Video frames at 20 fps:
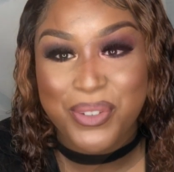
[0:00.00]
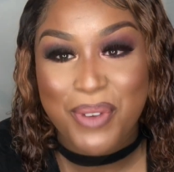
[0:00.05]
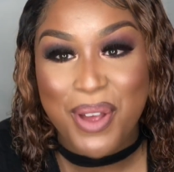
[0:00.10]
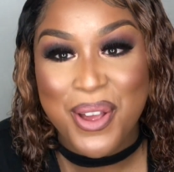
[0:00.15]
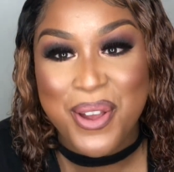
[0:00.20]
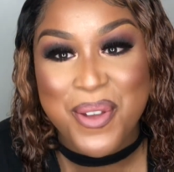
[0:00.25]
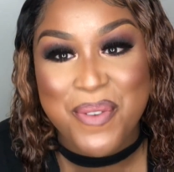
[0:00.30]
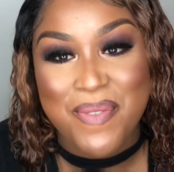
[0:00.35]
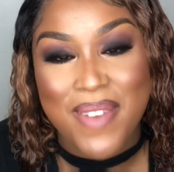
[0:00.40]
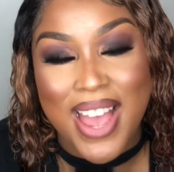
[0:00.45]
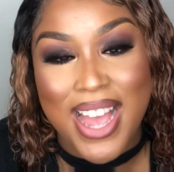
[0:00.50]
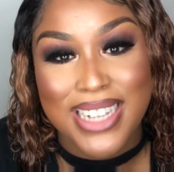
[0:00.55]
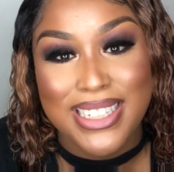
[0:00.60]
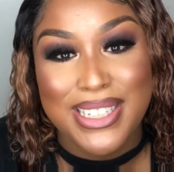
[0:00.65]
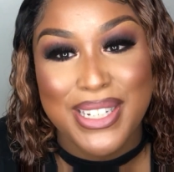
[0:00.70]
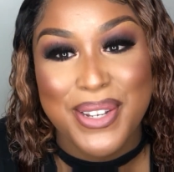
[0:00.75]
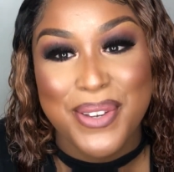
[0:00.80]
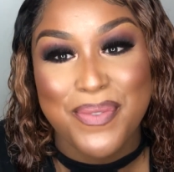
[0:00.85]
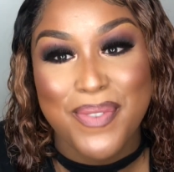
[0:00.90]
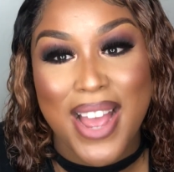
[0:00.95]
welcome back
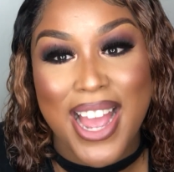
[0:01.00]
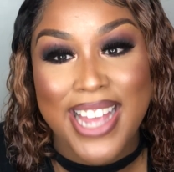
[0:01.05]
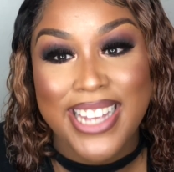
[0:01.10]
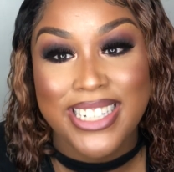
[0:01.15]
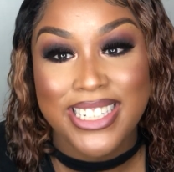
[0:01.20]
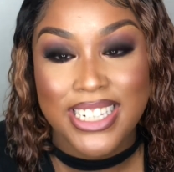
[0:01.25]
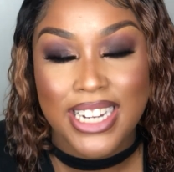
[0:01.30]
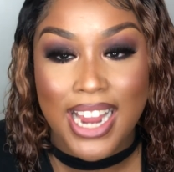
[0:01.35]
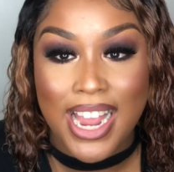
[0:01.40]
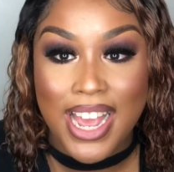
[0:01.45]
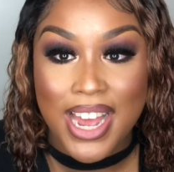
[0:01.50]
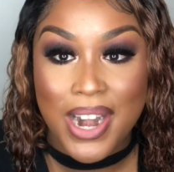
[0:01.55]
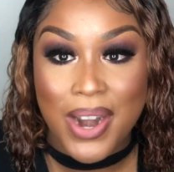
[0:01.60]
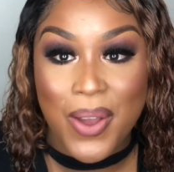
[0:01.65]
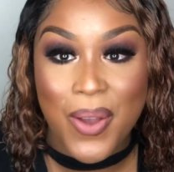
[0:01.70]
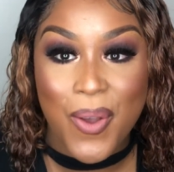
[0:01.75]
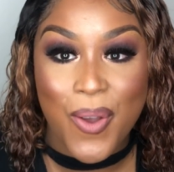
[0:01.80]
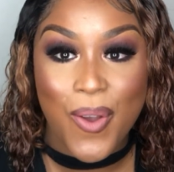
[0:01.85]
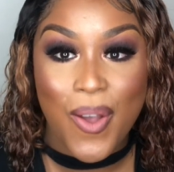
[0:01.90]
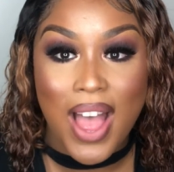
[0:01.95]
to my
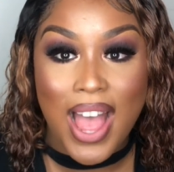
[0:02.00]
channel.